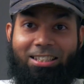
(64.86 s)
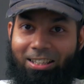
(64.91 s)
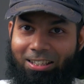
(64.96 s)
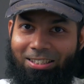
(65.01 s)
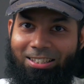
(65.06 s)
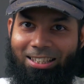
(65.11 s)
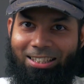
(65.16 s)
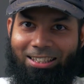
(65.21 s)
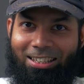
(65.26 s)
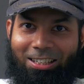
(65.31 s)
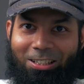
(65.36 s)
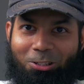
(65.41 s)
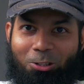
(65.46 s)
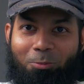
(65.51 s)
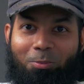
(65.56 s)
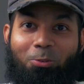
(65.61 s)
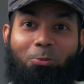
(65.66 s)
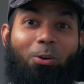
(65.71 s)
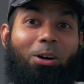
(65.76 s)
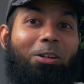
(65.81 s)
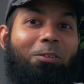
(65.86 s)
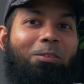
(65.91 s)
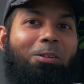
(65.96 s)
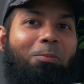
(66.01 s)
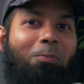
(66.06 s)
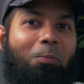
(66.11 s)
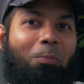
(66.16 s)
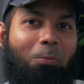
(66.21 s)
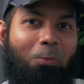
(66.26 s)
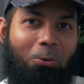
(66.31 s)
considered to be one of the
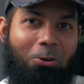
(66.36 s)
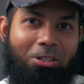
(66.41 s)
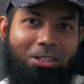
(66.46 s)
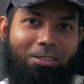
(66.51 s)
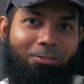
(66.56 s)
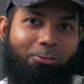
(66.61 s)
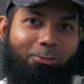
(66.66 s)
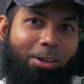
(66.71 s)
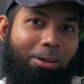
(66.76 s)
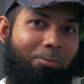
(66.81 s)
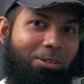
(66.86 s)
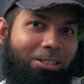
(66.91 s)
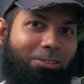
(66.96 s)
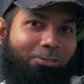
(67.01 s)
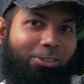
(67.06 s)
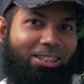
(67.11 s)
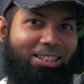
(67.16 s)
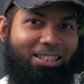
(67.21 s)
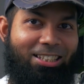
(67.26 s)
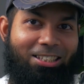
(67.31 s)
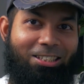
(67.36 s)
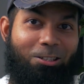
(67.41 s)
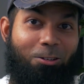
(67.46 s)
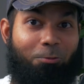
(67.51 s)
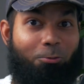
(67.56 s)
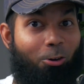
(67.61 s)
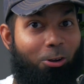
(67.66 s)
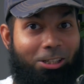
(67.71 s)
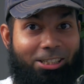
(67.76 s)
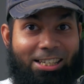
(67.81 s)
most famous physicists of all